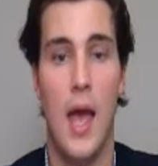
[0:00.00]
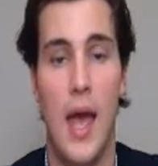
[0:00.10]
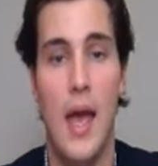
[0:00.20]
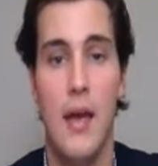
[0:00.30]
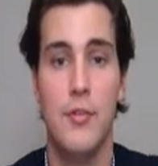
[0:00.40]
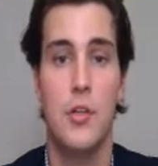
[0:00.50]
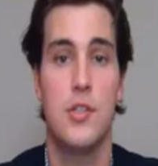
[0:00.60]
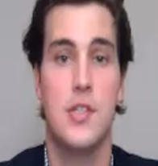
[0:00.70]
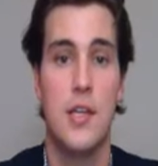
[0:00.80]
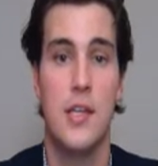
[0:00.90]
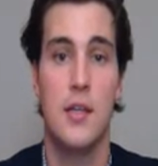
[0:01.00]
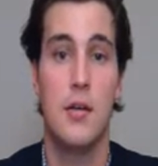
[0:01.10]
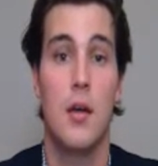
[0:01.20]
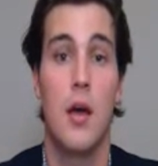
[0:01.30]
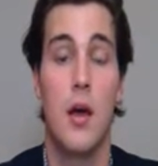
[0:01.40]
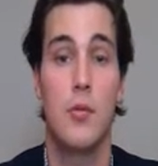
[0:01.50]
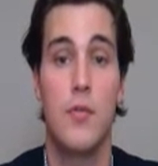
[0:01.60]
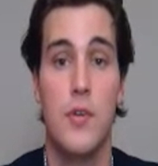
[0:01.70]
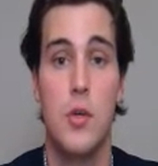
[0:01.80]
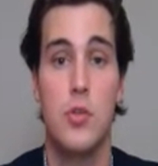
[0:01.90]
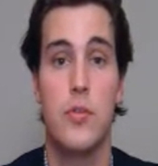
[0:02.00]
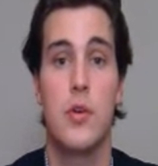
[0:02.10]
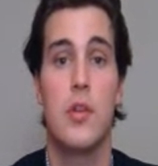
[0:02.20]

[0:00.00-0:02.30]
After seeing reviews for